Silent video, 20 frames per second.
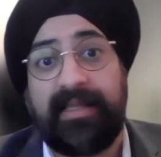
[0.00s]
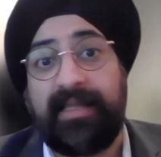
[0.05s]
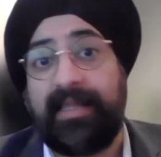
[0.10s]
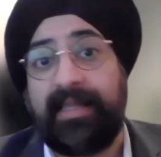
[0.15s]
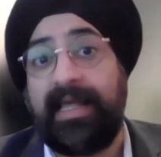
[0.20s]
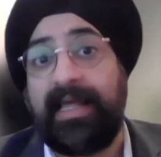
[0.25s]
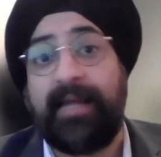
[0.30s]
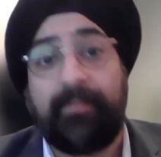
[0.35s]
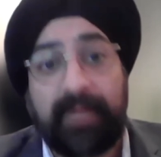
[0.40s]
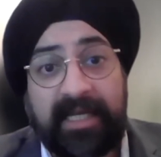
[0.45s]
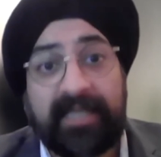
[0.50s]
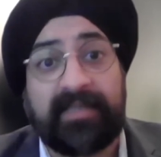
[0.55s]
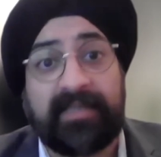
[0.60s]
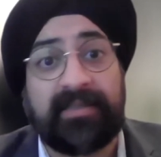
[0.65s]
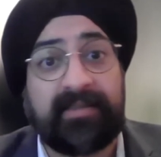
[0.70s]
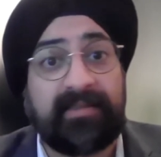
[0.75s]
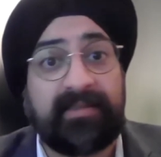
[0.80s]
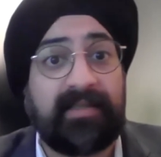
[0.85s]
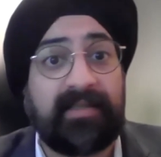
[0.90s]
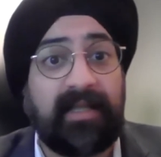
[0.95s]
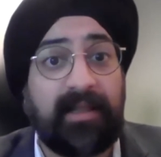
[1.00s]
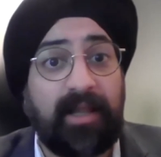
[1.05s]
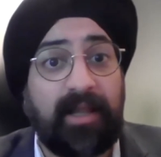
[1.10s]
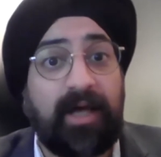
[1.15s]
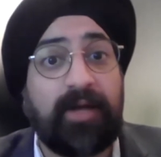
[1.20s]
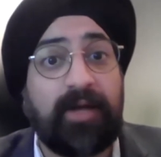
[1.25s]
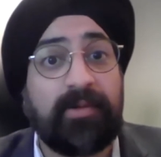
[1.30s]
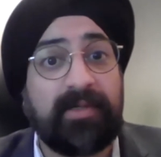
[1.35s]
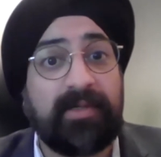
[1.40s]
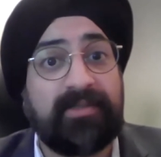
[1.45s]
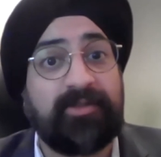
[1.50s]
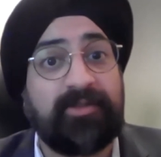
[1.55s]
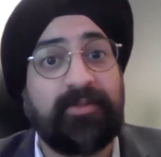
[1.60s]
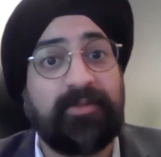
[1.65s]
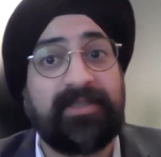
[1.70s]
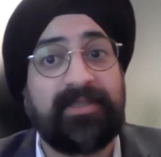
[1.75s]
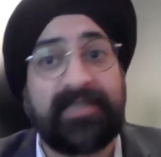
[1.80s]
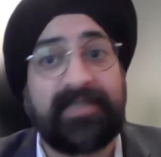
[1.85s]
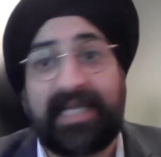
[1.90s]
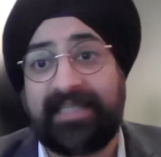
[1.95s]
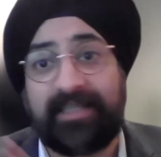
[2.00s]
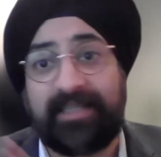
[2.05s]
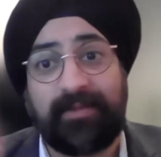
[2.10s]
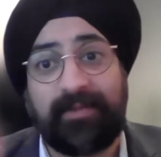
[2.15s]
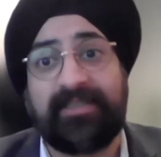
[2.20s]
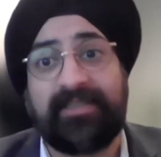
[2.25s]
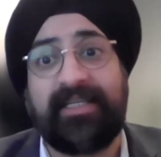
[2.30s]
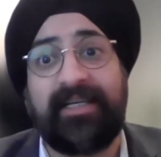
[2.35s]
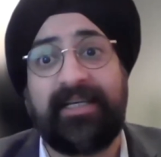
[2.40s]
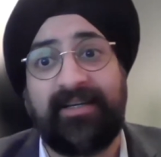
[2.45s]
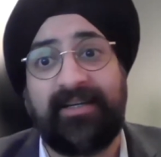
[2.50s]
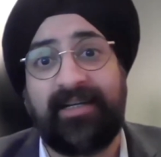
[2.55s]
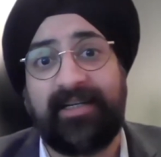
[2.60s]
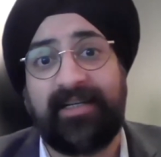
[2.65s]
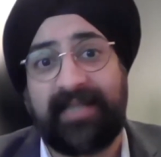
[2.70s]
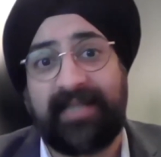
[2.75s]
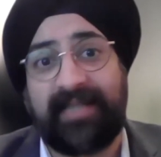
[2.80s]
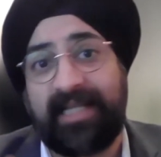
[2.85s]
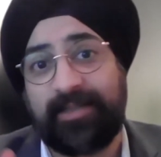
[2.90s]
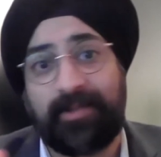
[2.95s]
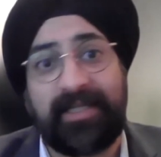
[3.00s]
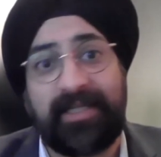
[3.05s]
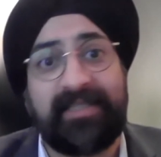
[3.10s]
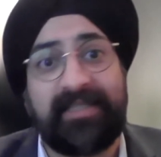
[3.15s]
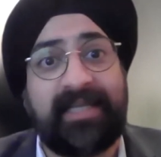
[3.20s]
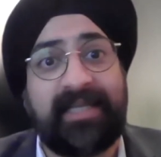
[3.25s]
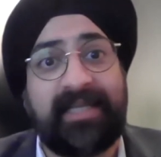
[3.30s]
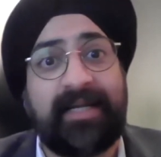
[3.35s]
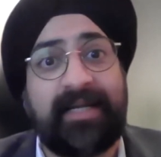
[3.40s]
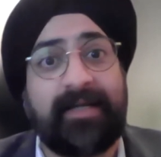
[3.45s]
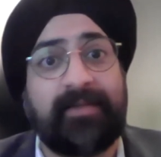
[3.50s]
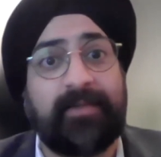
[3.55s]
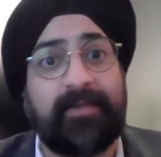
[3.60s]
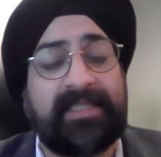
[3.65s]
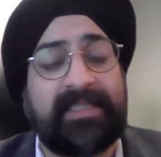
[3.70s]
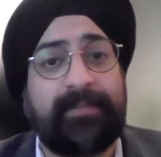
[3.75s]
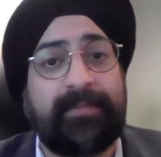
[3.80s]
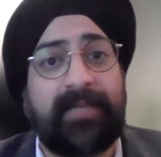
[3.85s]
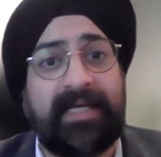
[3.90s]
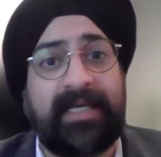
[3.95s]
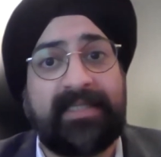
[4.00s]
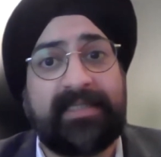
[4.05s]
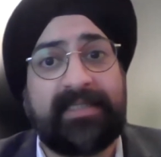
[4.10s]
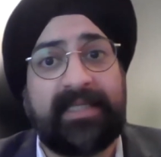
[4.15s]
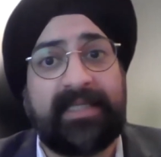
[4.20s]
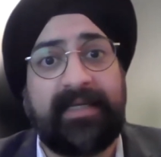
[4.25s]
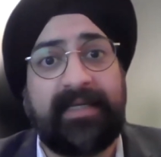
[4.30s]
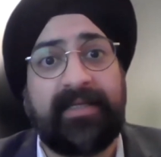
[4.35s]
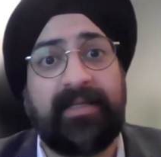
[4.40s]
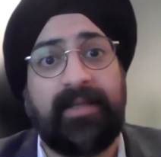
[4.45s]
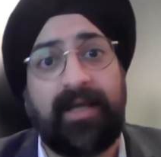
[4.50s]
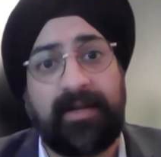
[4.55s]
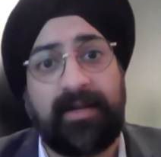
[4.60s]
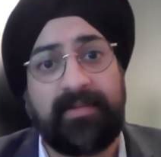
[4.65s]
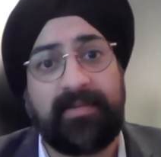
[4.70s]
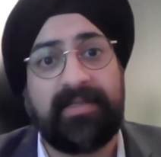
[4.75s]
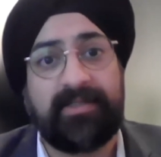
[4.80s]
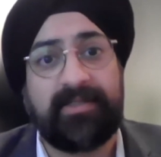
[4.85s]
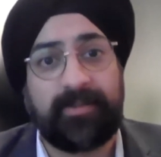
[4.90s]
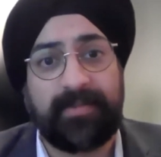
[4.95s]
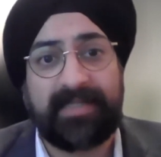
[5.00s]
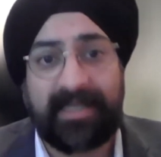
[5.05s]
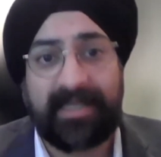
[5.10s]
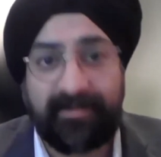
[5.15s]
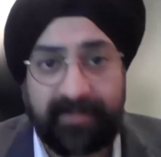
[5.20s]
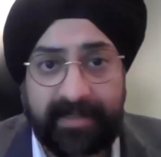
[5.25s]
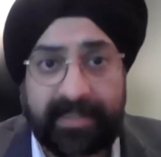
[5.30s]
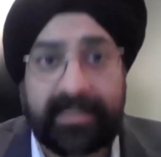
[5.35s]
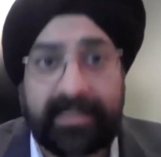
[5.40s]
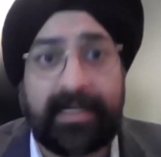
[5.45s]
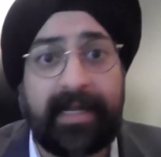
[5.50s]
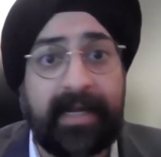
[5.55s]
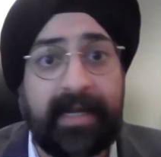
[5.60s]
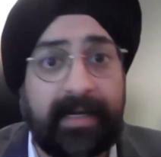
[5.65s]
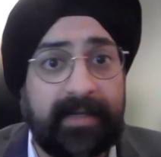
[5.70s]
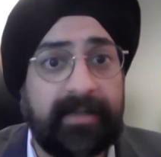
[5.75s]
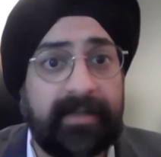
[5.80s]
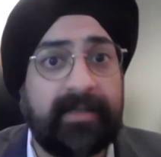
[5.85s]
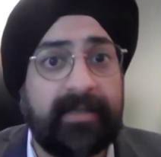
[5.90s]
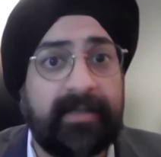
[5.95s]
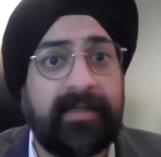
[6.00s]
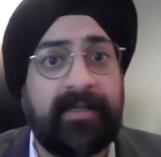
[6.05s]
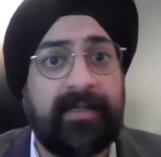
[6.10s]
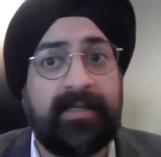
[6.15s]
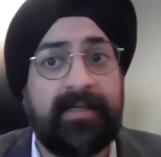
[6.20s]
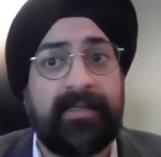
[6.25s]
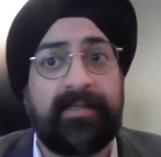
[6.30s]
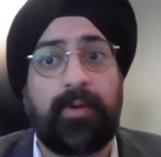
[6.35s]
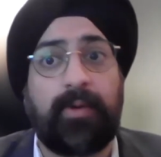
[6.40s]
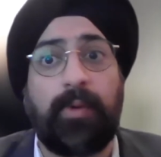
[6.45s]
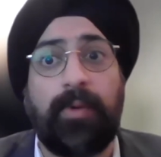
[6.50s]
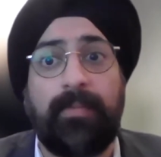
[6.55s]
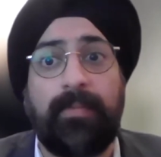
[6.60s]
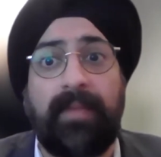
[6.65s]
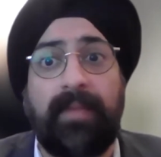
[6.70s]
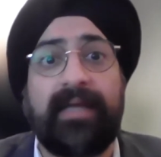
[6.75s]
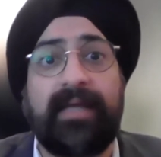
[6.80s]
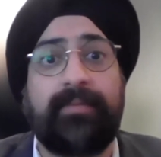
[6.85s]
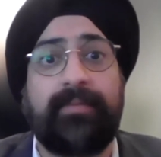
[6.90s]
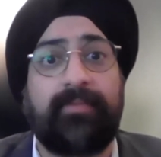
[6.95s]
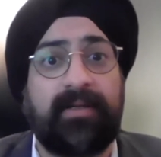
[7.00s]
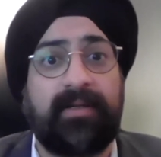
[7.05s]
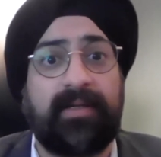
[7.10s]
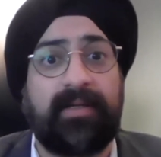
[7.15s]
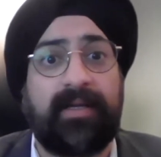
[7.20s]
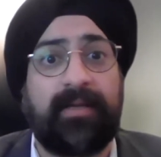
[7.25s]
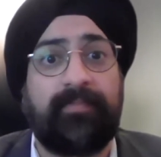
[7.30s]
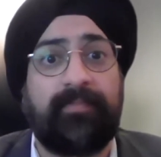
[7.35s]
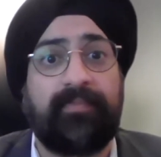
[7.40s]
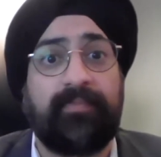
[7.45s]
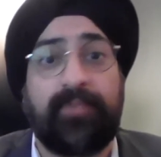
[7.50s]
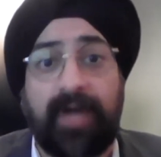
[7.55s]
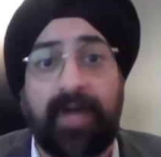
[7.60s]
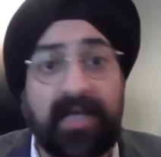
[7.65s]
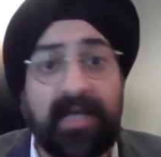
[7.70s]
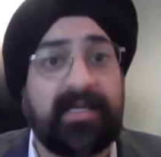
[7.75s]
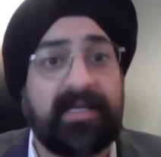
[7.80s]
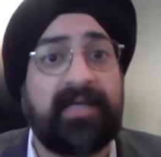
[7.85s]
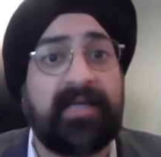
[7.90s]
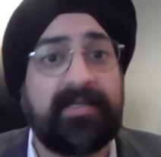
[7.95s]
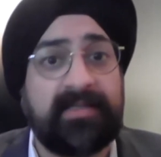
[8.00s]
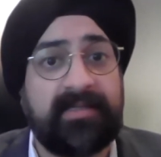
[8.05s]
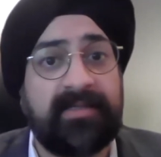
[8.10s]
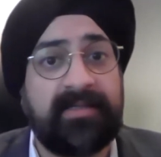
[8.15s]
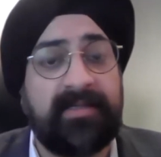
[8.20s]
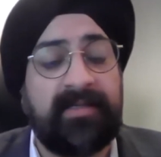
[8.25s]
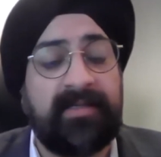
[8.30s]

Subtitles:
That means a lot of consumers, as I was saying earlier, that's what I started by saying, a lot of consumers have delayed their home buying process.